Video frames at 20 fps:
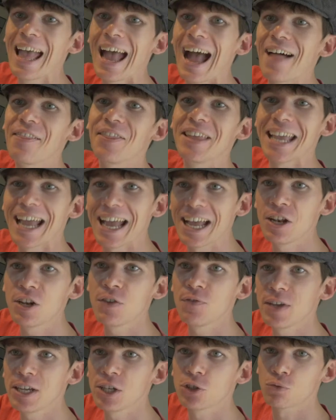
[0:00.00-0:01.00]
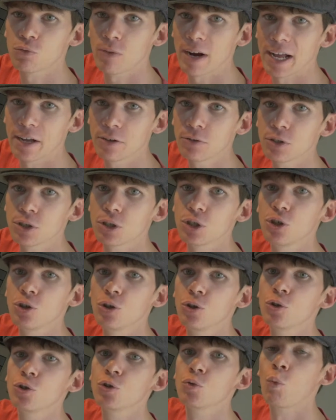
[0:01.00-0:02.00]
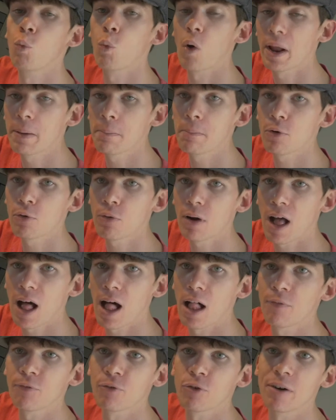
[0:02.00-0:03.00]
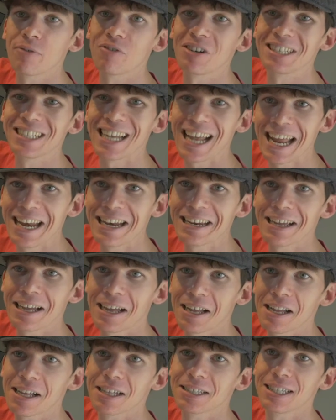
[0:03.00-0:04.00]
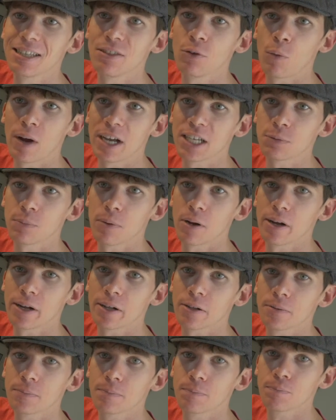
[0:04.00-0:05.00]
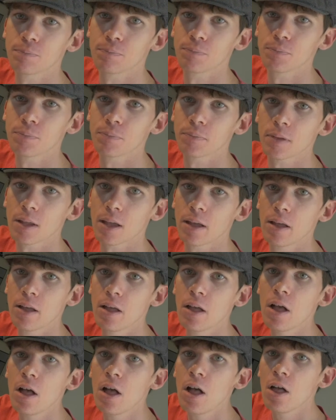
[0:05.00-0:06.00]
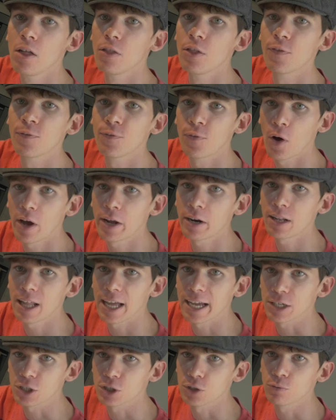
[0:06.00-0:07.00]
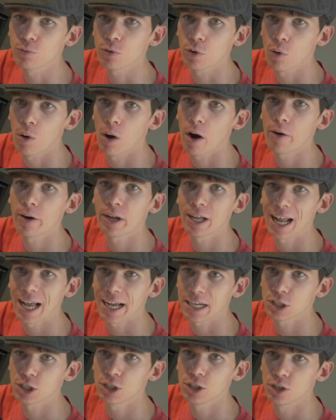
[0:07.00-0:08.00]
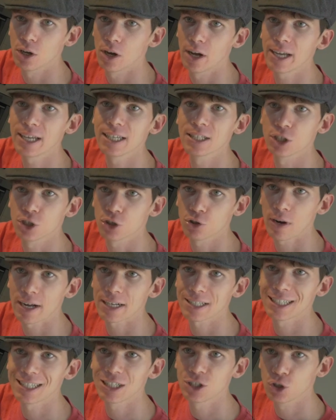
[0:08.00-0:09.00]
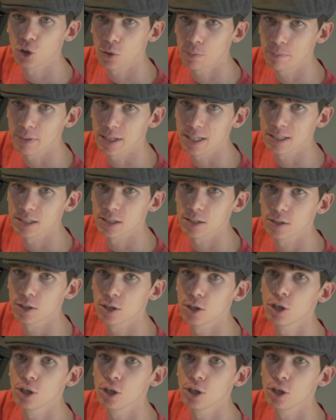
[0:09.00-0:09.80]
At the end of each round, you lose 1 morale for every 10 cards in the waste pile. The final action requiring an action die is Attracting Zombies.